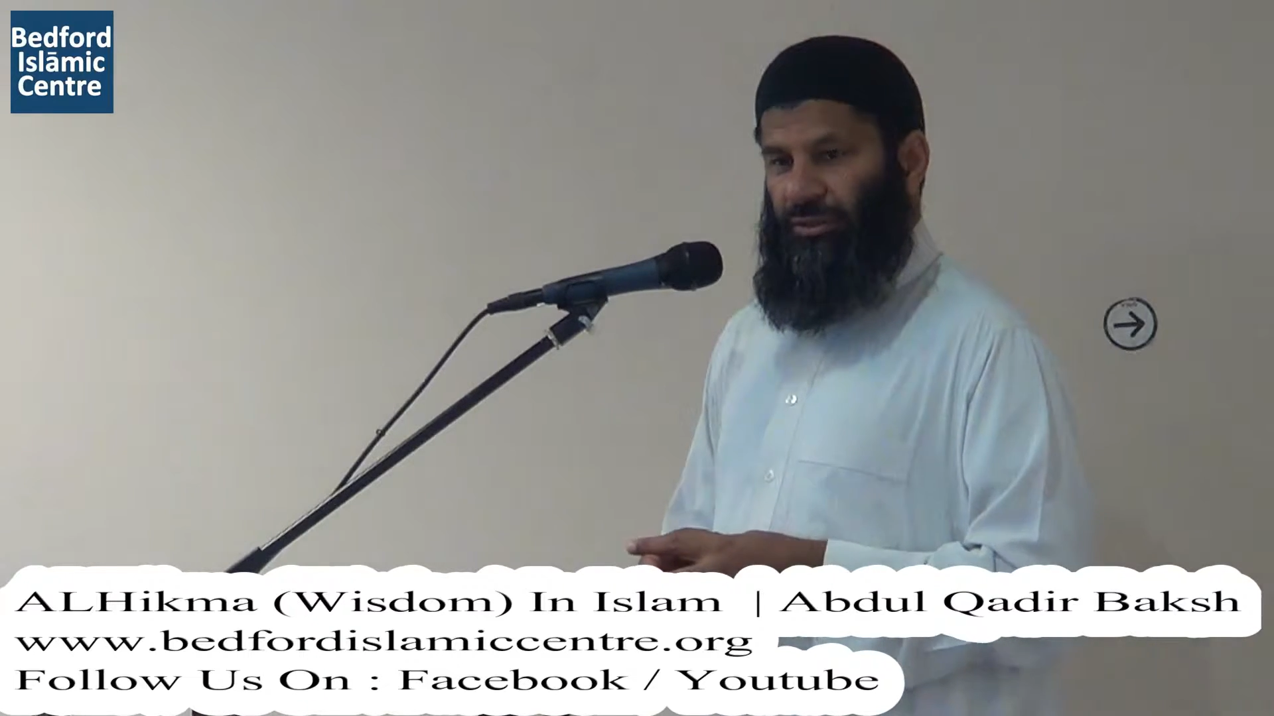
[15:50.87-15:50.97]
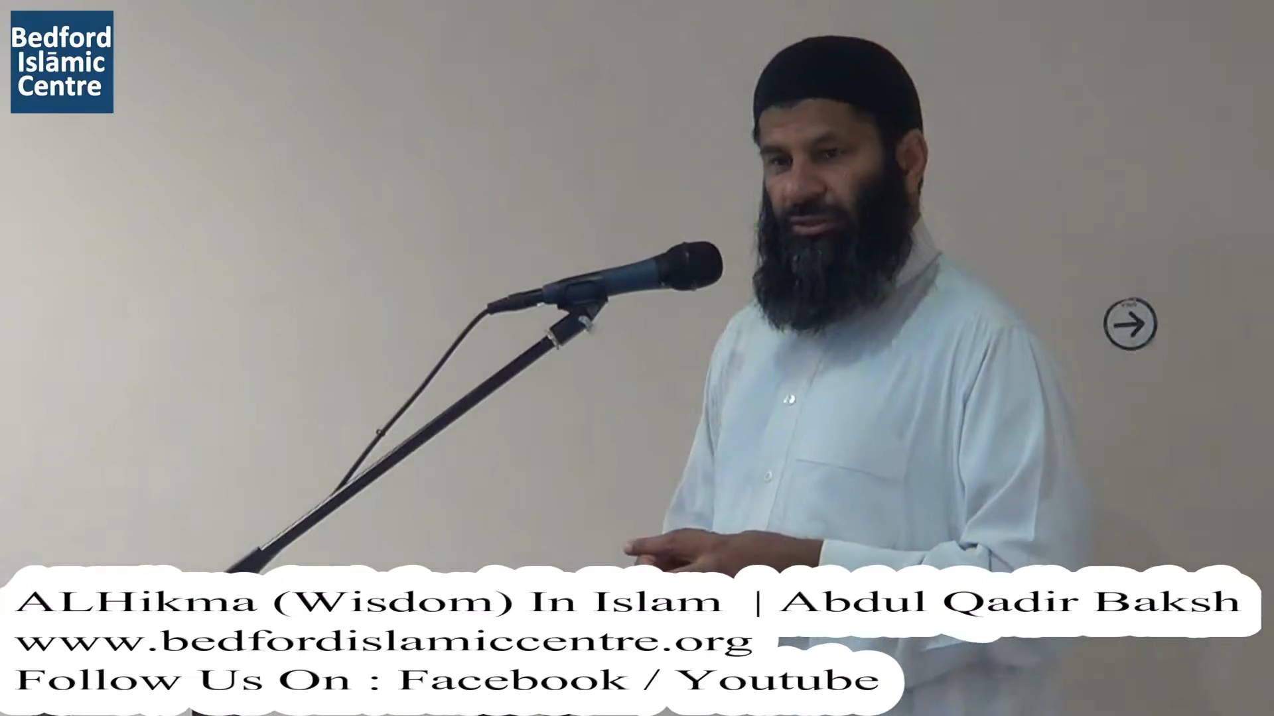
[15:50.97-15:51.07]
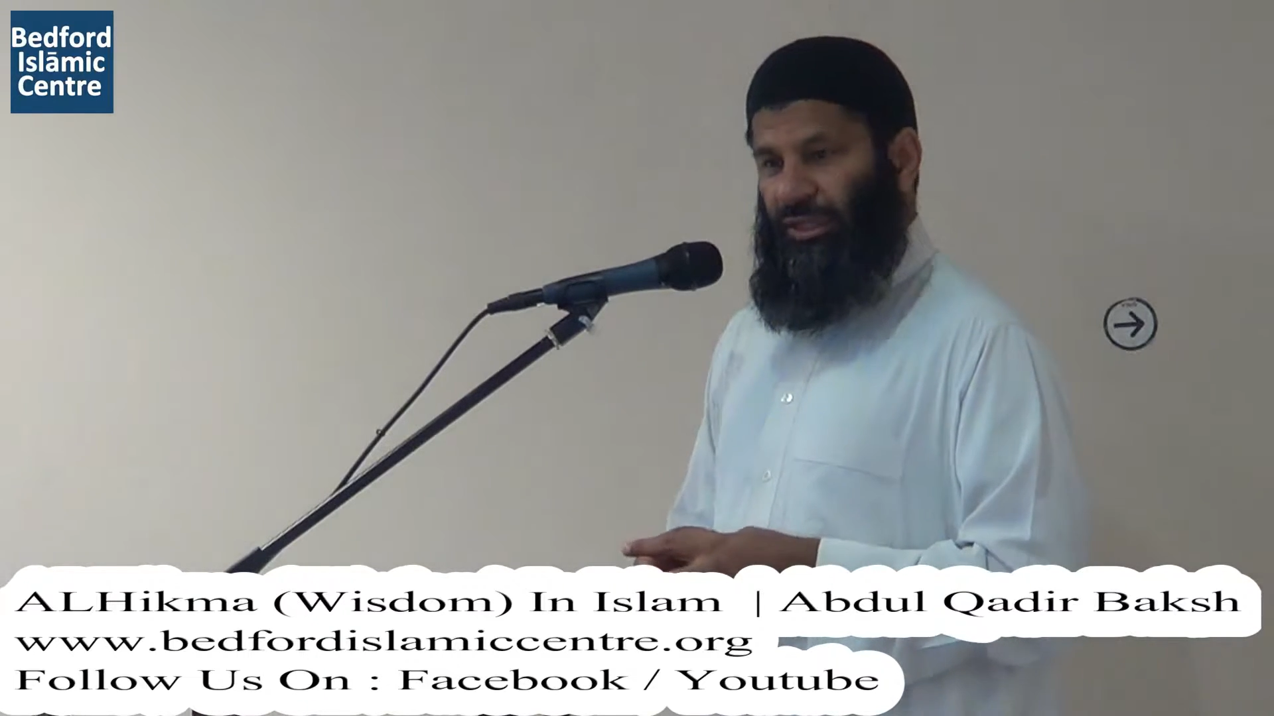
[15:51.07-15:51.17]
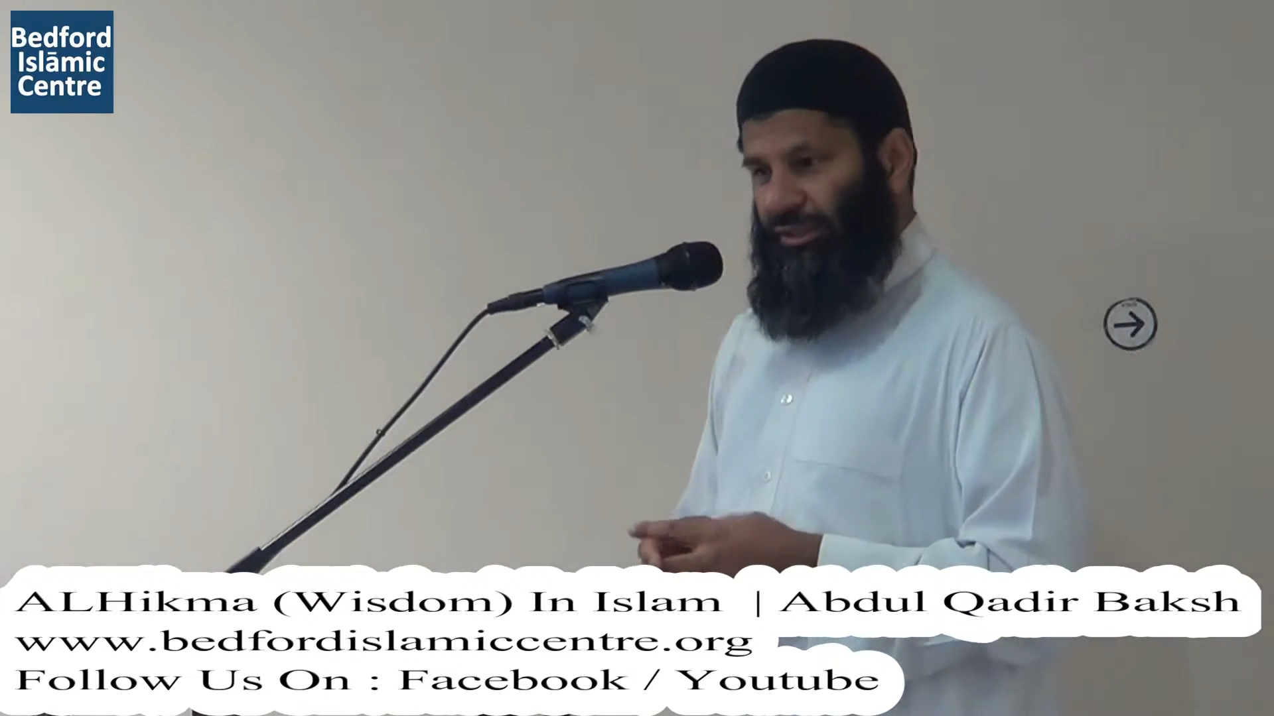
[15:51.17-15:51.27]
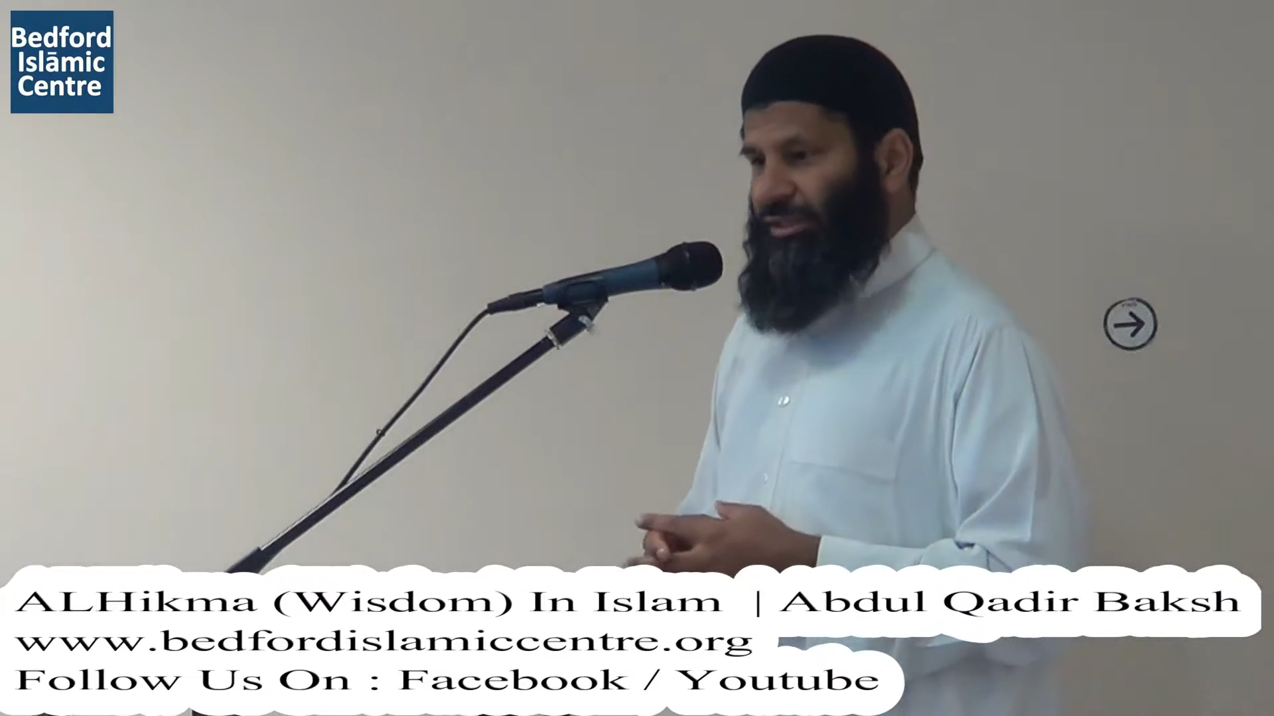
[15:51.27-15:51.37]

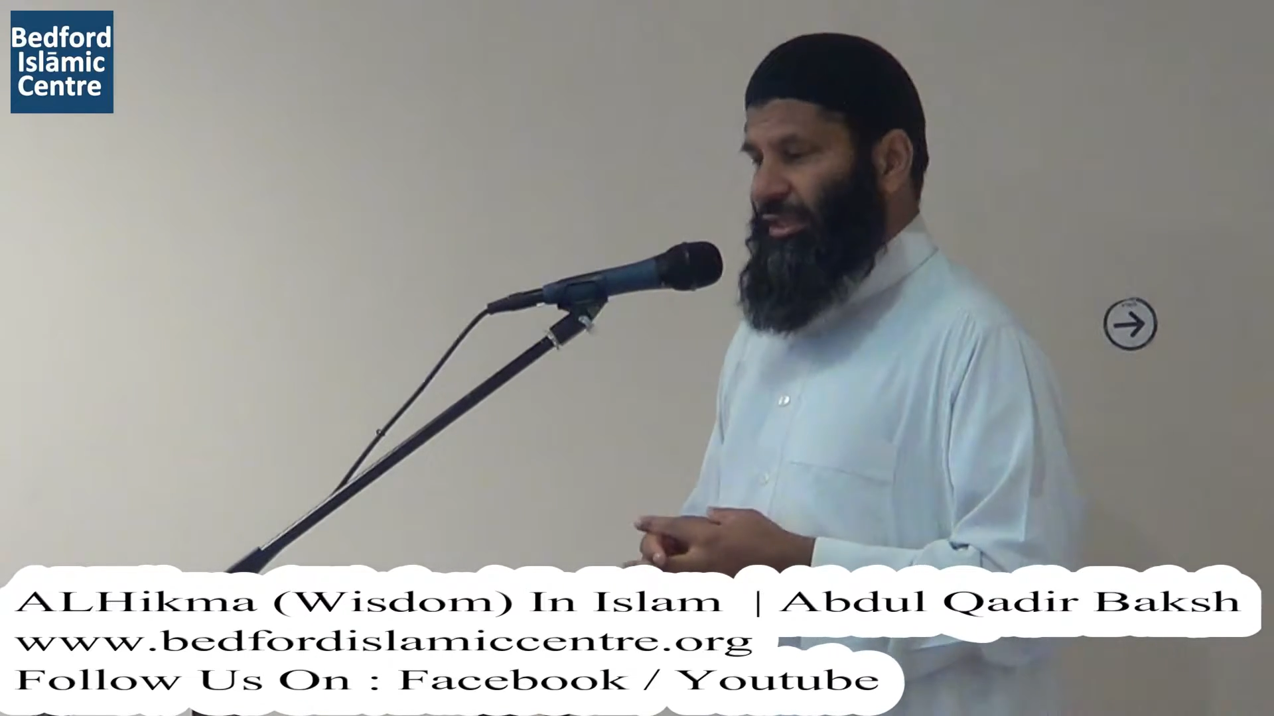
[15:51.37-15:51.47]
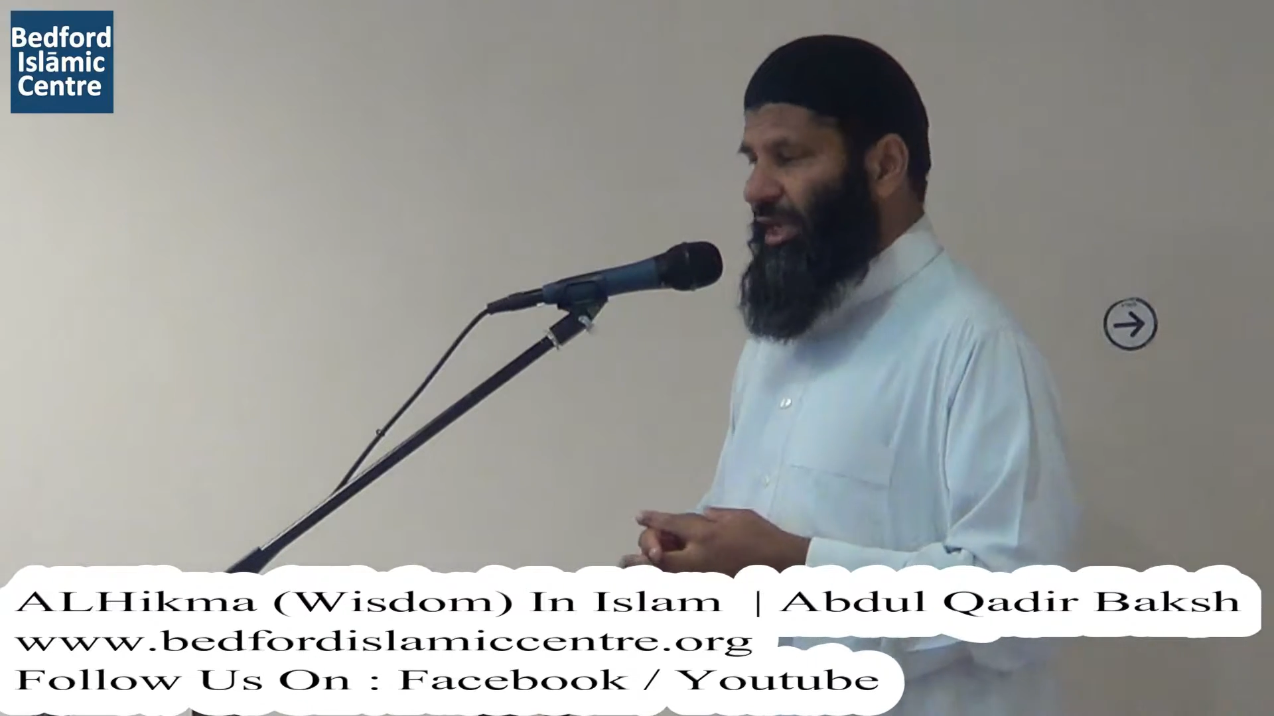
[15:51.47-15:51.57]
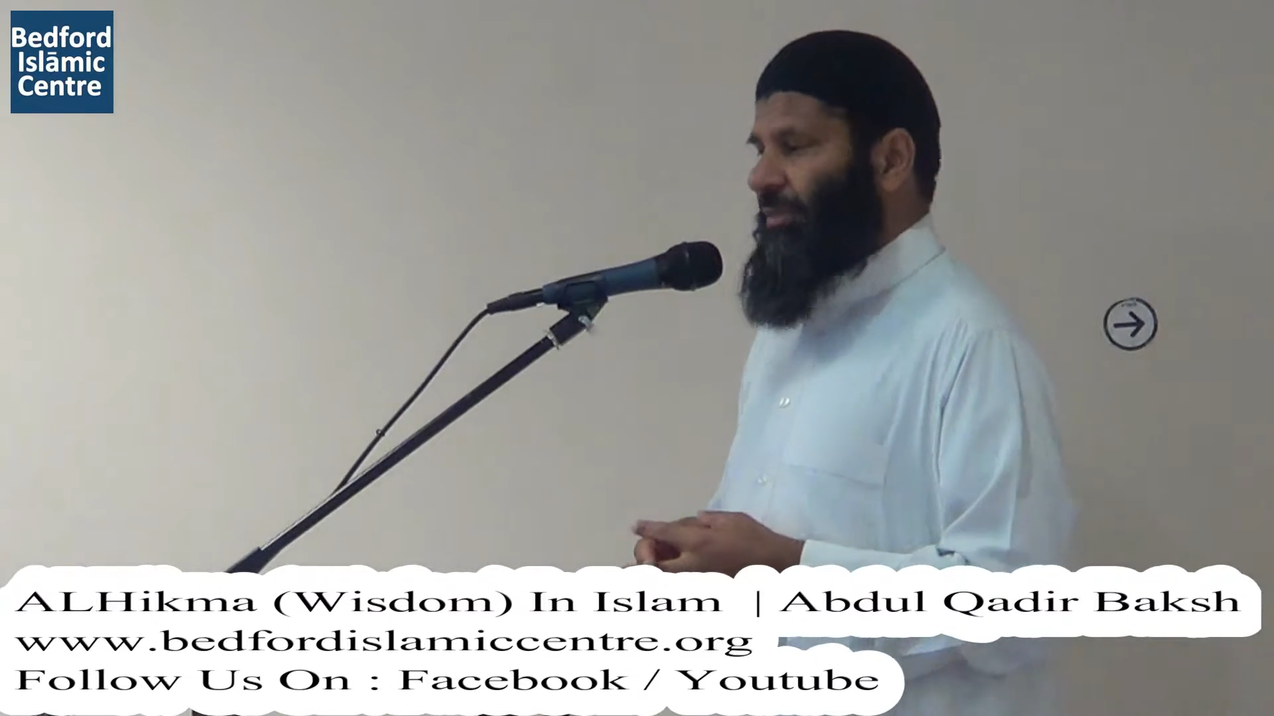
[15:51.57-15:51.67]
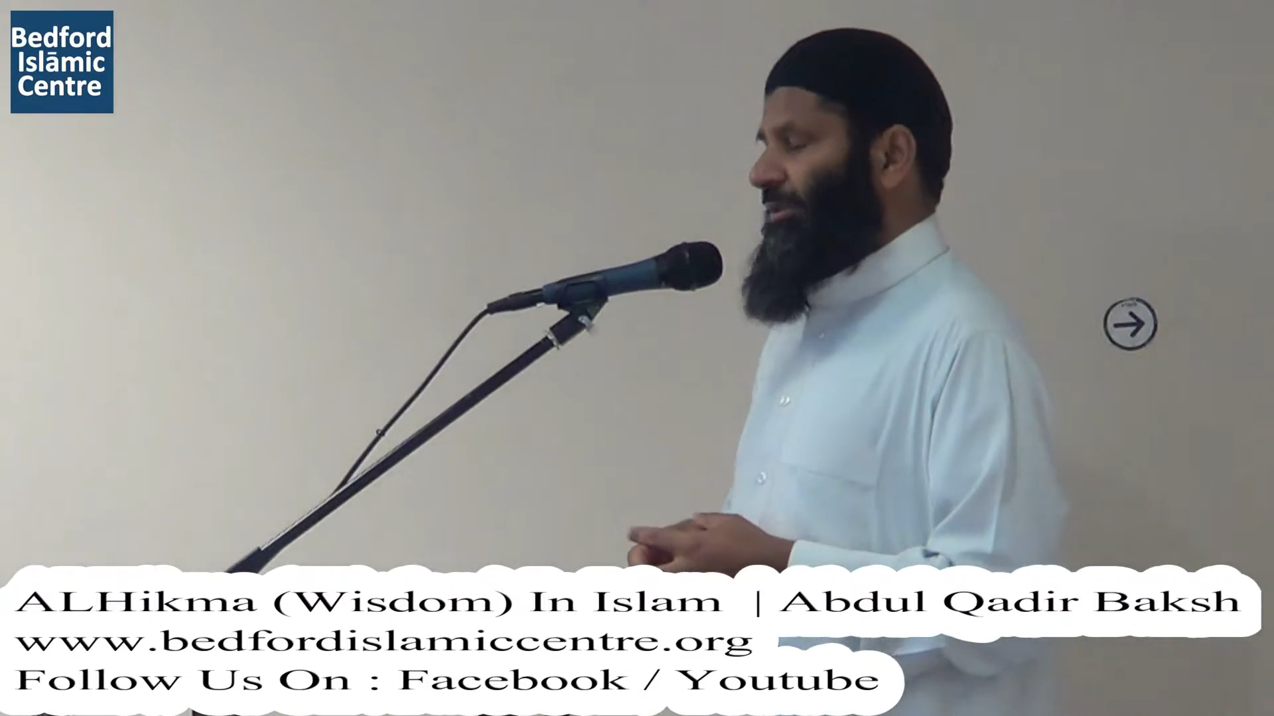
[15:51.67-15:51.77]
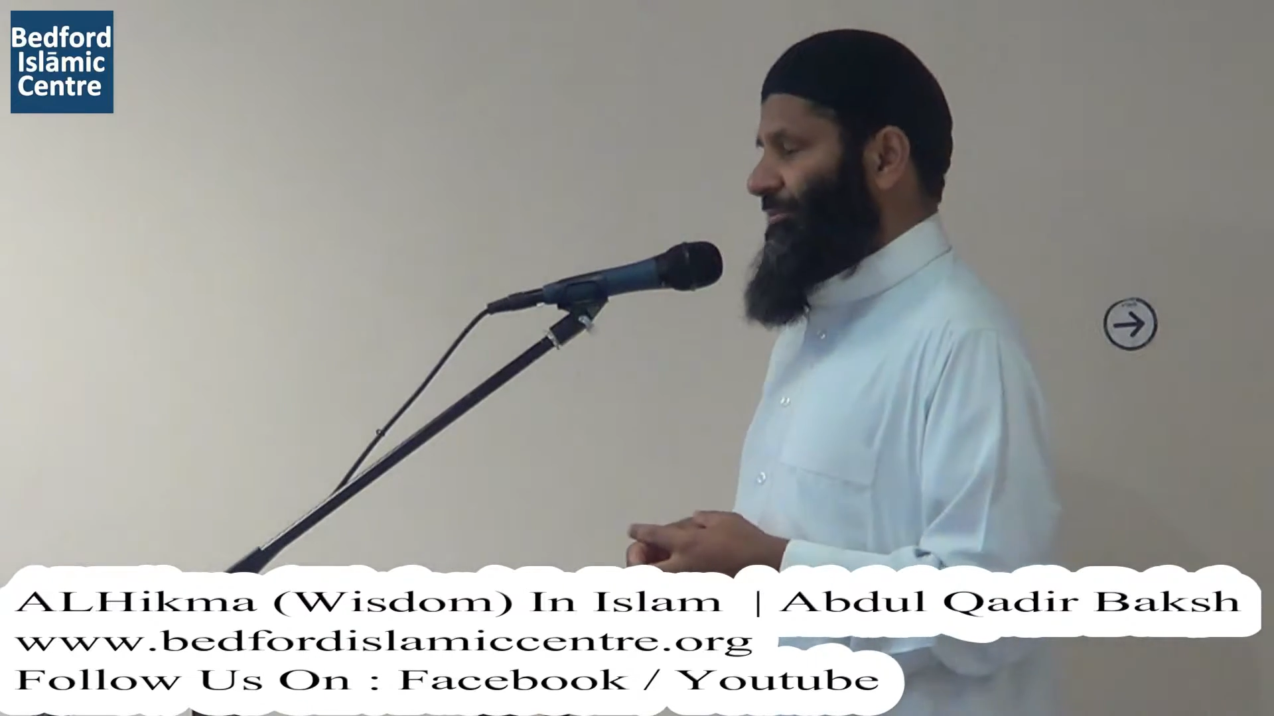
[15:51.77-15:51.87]
Said the
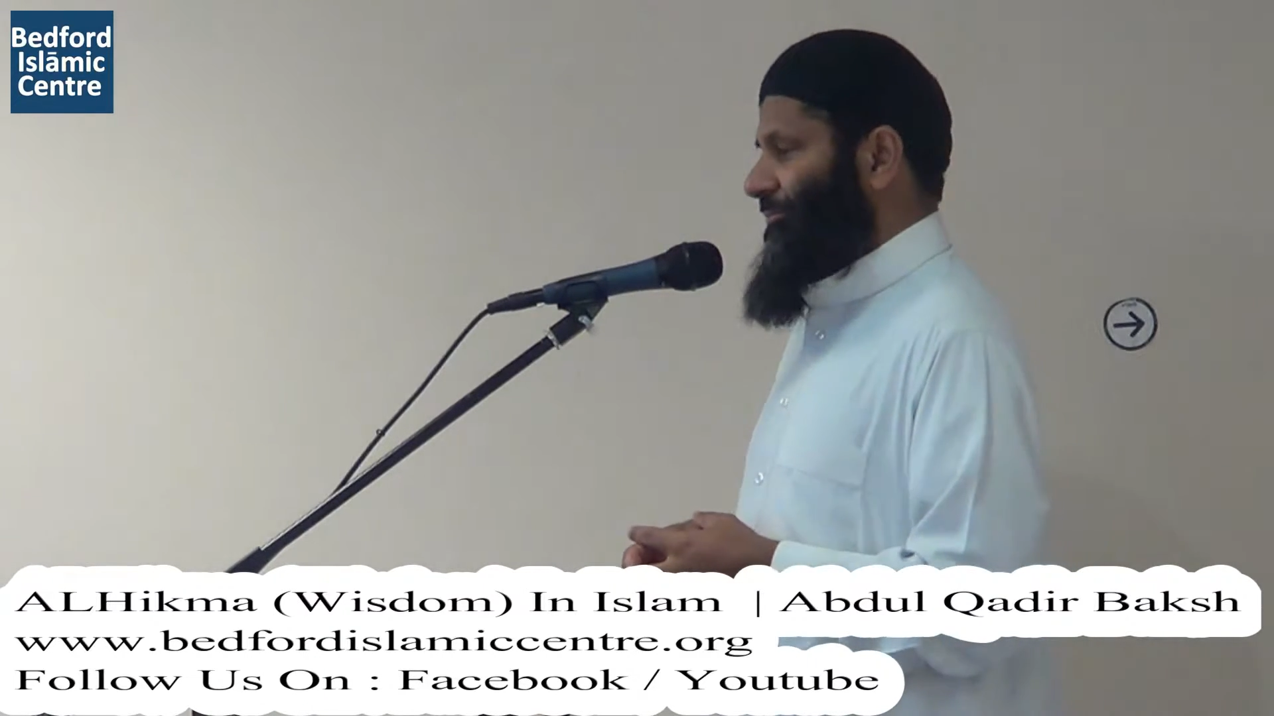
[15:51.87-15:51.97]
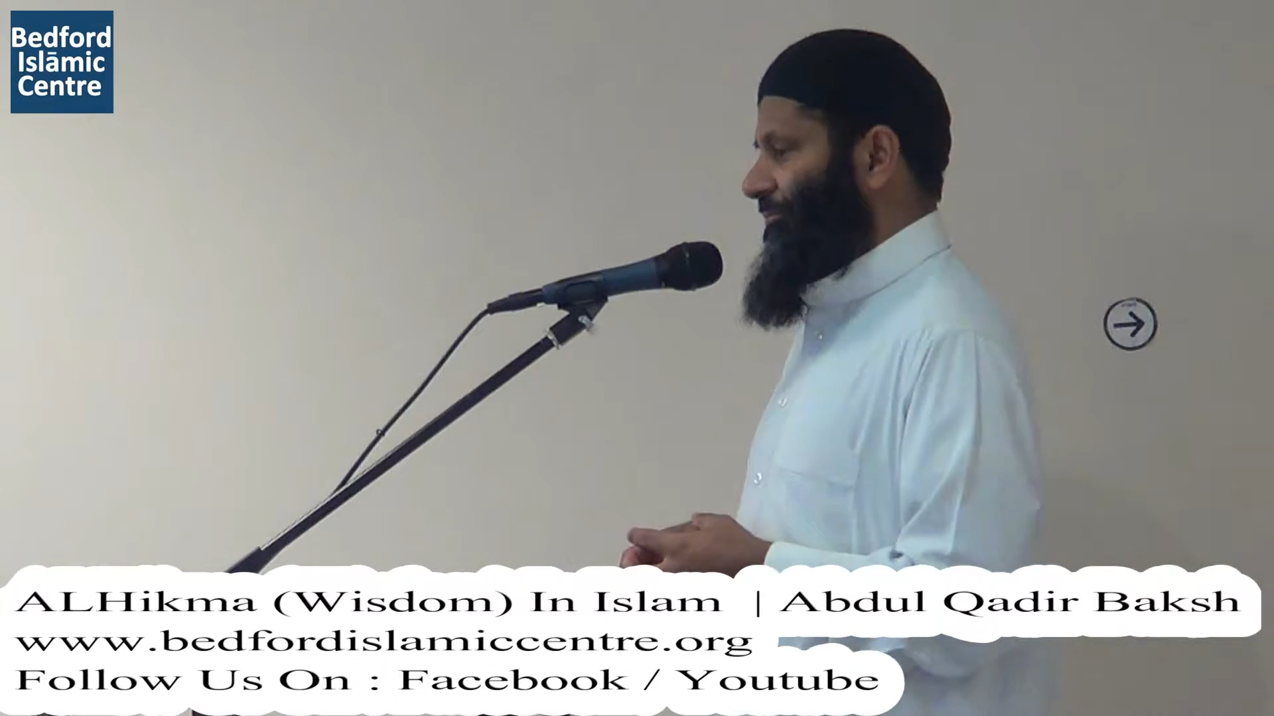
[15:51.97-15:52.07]
Sahaba.